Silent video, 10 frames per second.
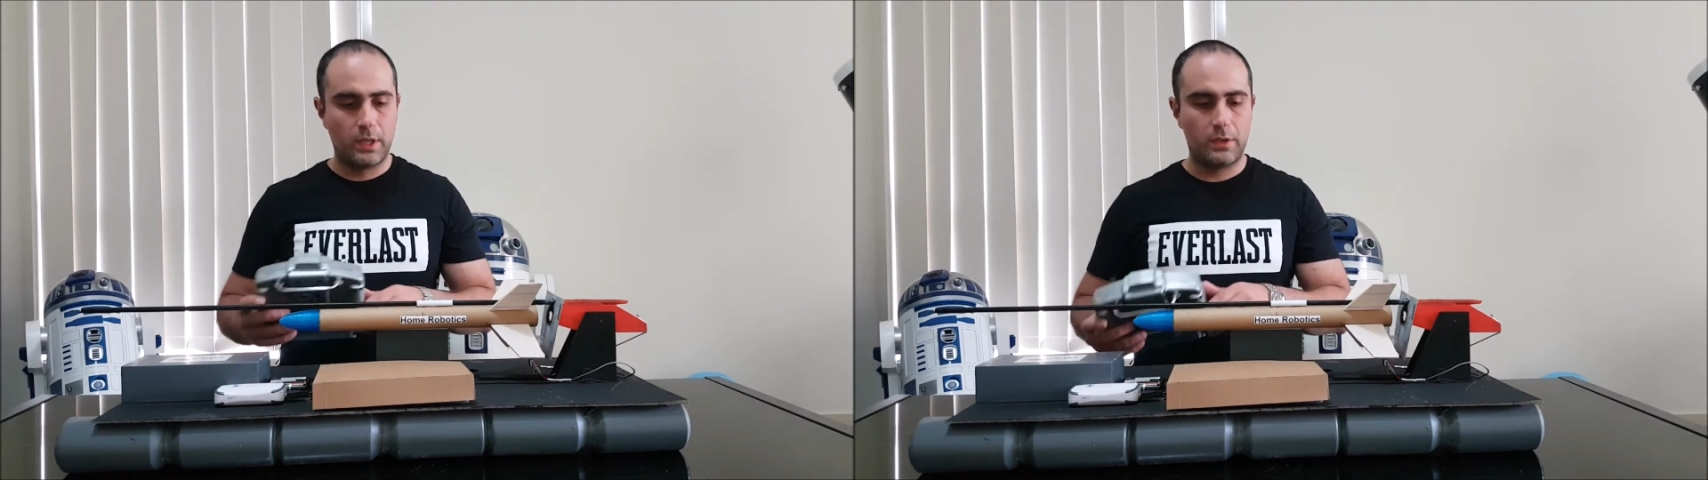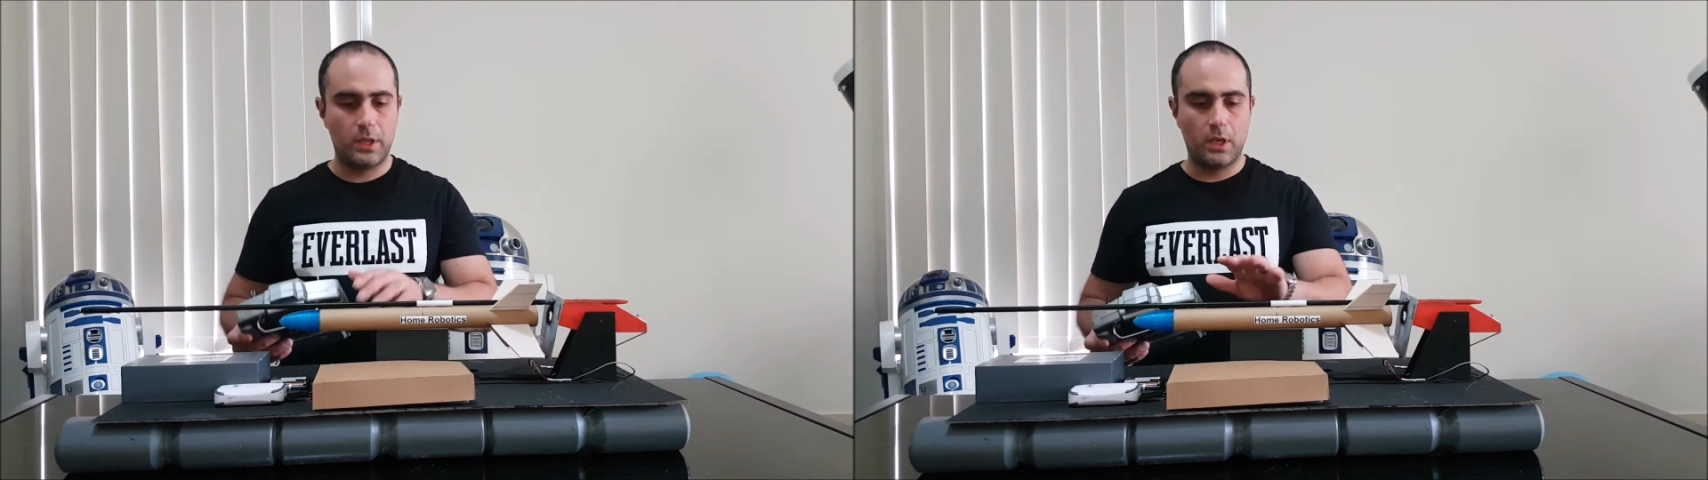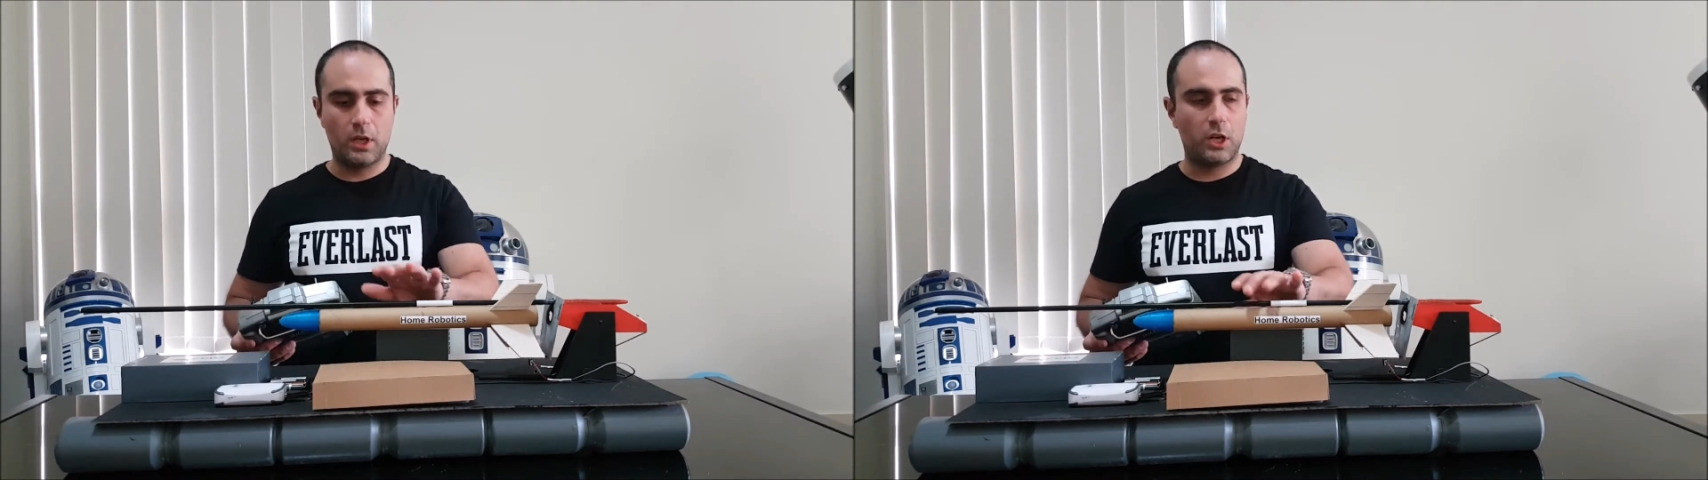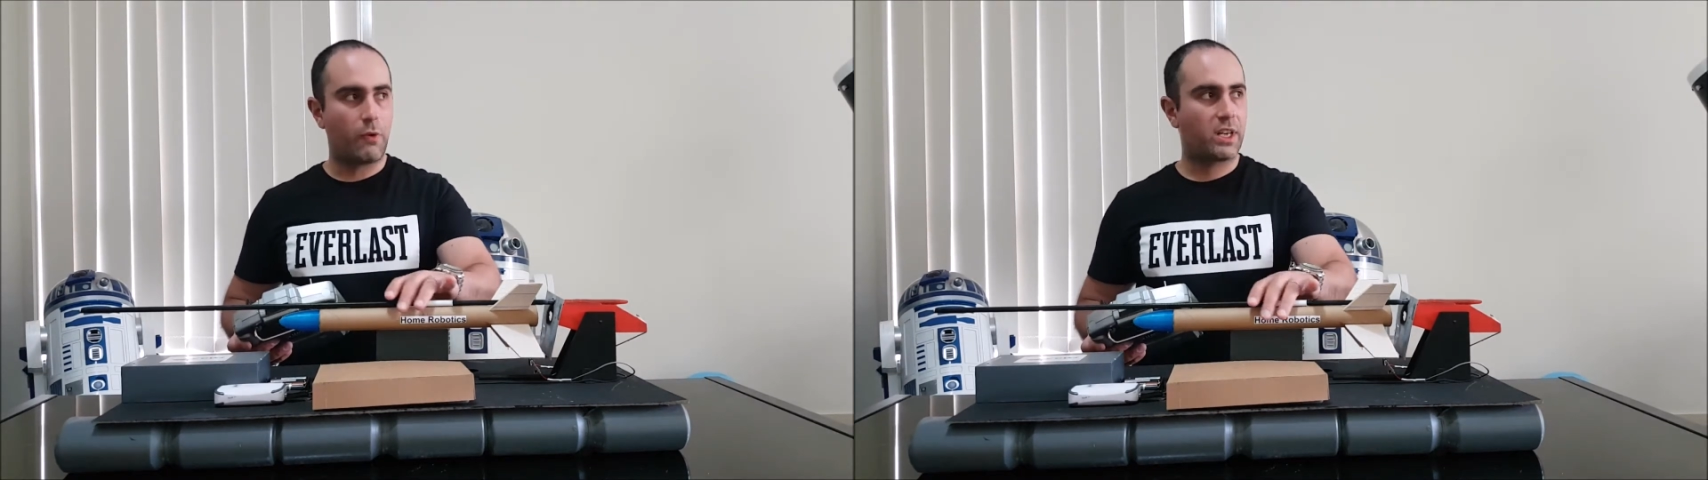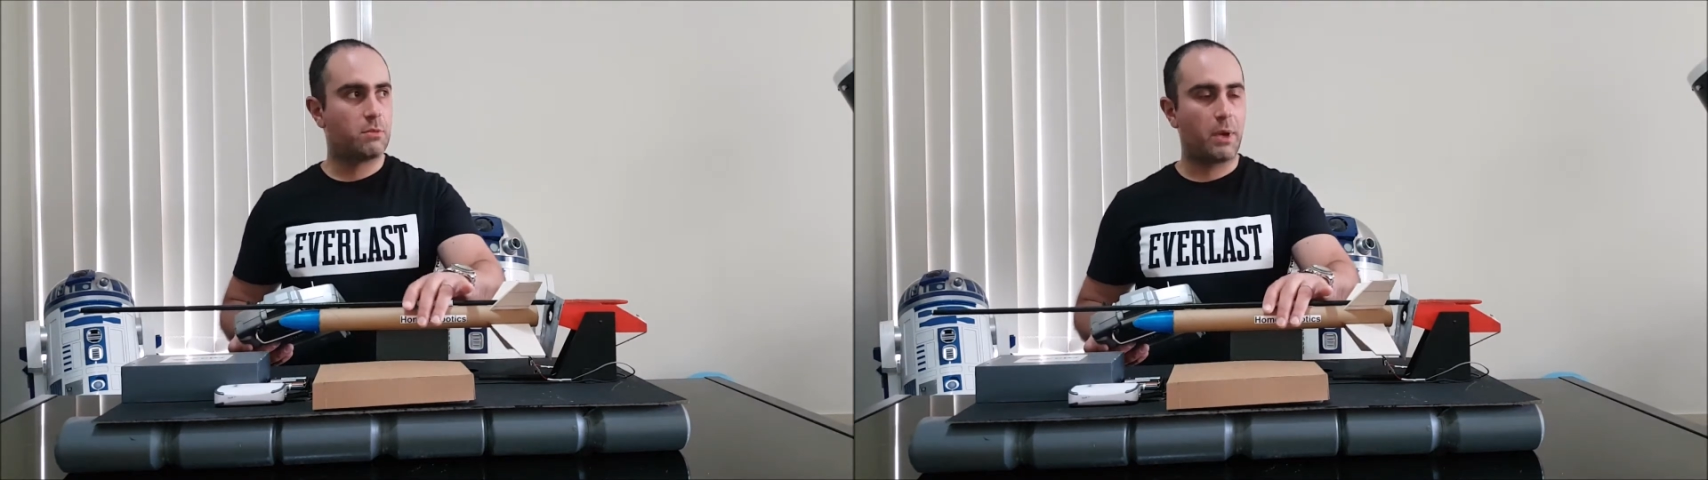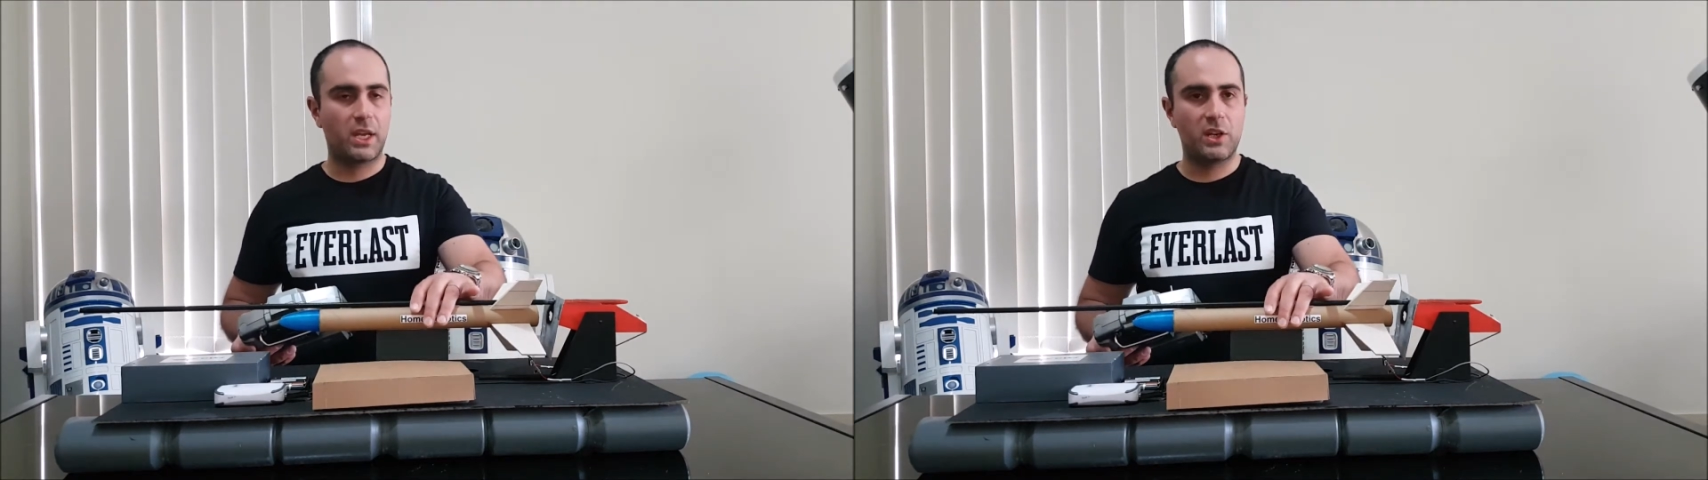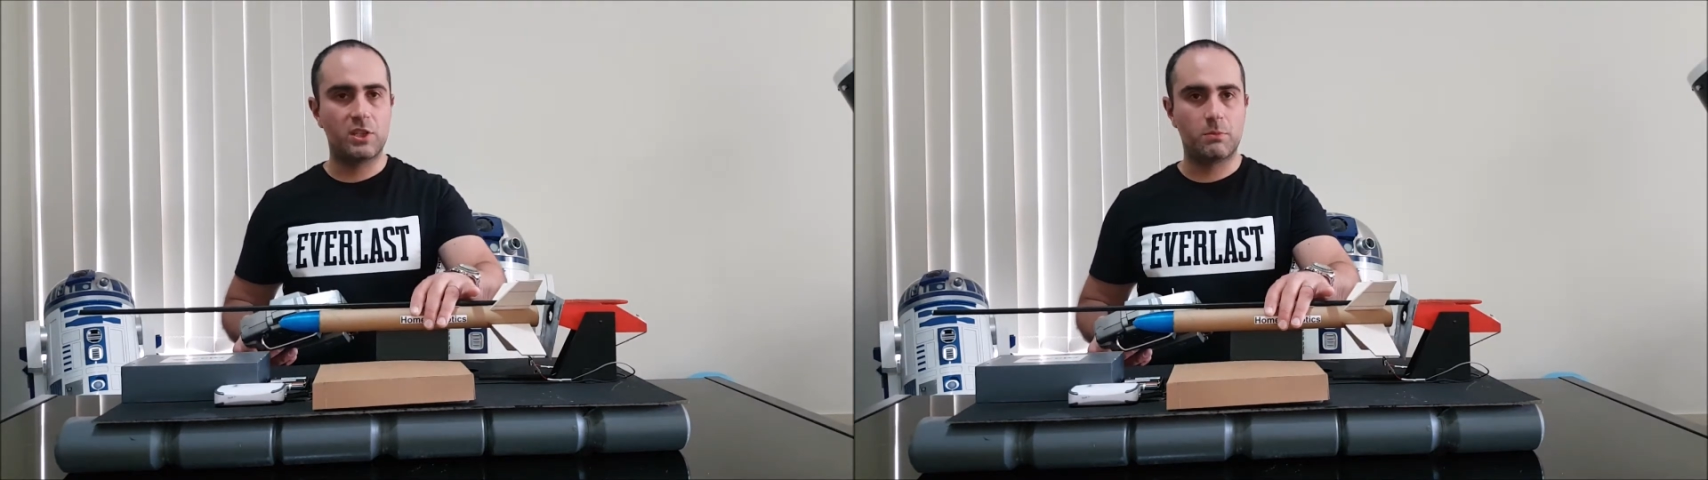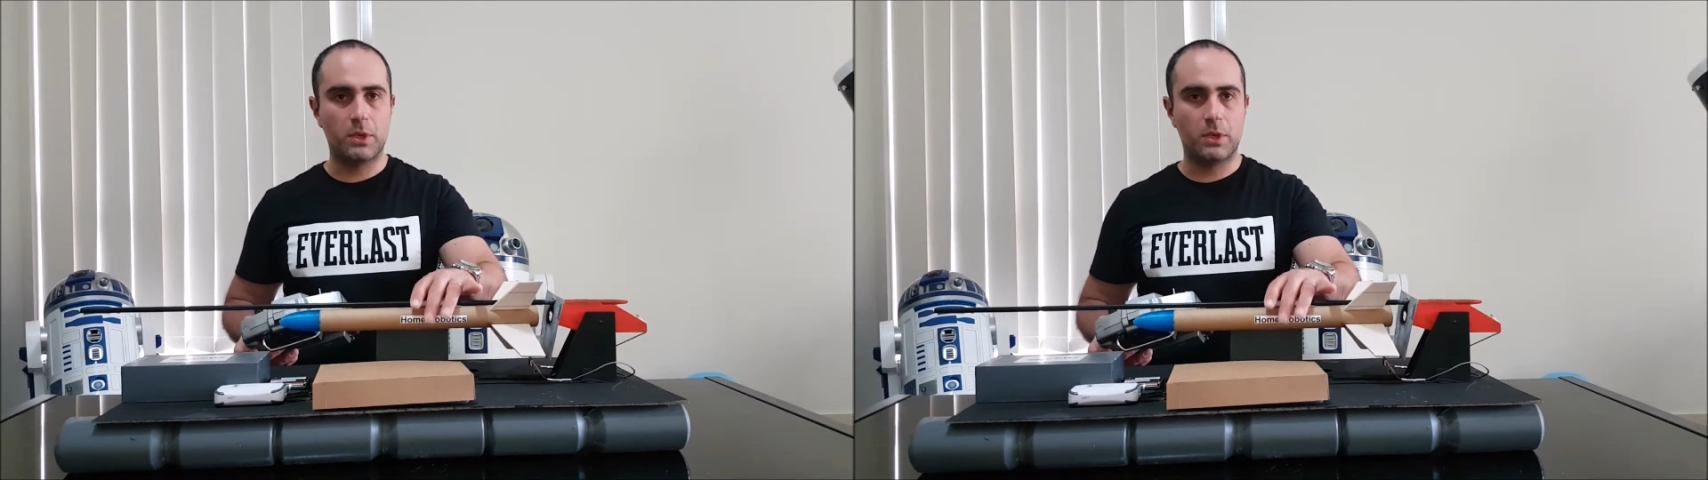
the erector mechanism